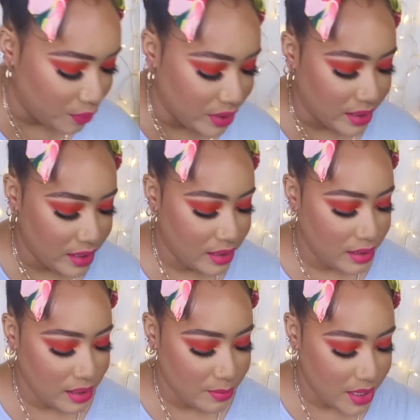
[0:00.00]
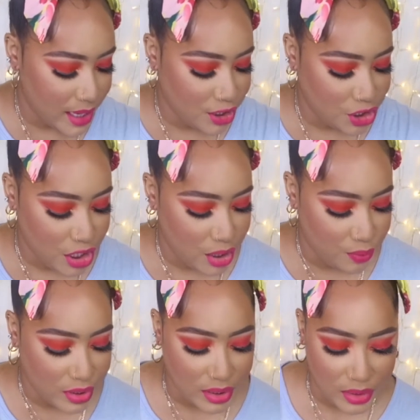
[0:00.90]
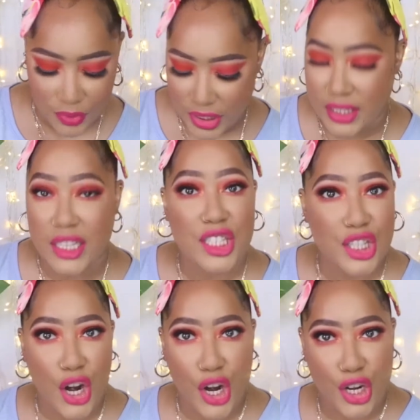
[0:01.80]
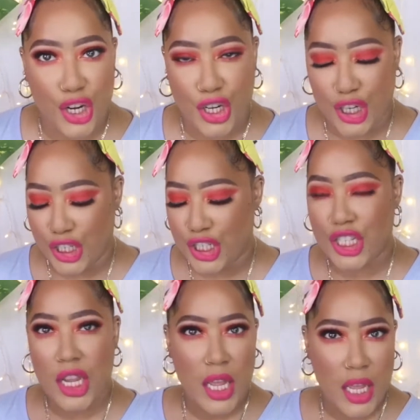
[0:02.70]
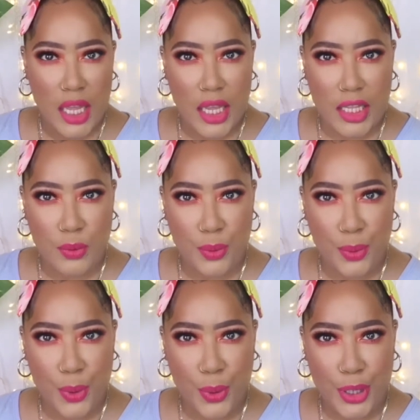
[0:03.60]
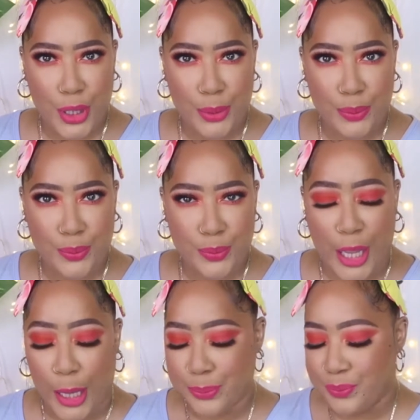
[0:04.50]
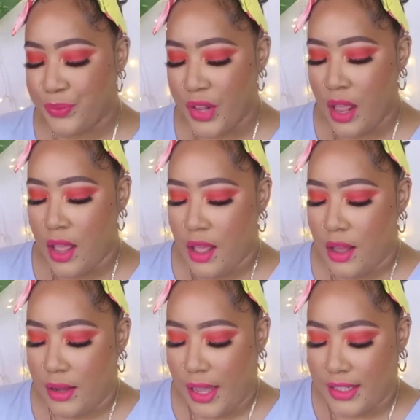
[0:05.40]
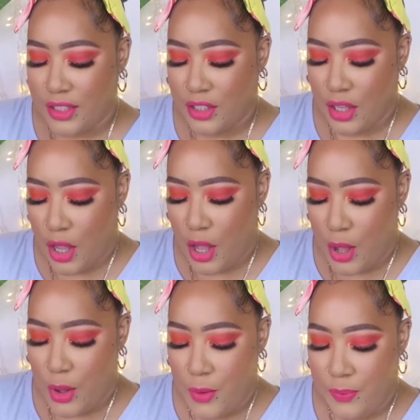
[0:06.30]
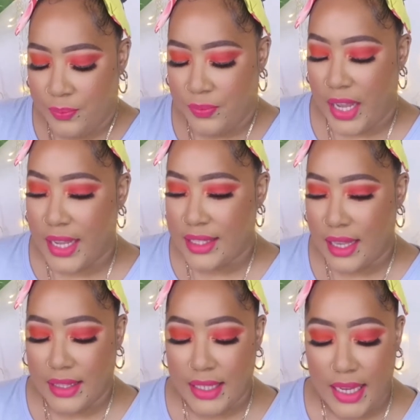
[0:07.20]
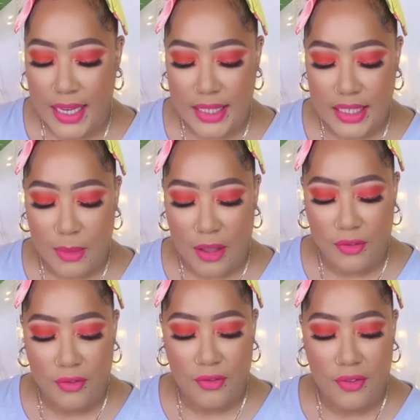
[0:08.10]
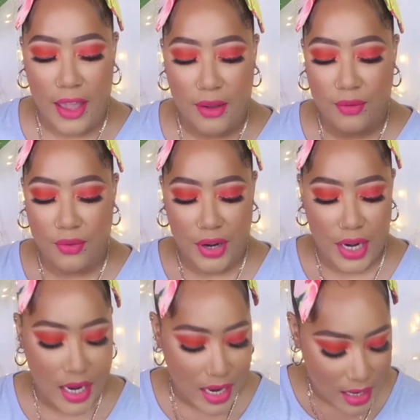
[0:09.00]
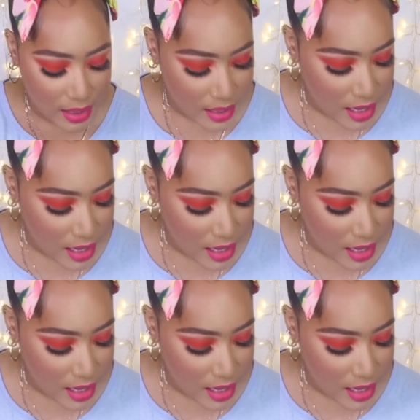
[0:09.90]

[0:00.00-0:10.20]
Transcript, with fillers: resist the temptation, res resist the urge. Is we recording? Yeah. Okay, so like I said, Tease is my favorite.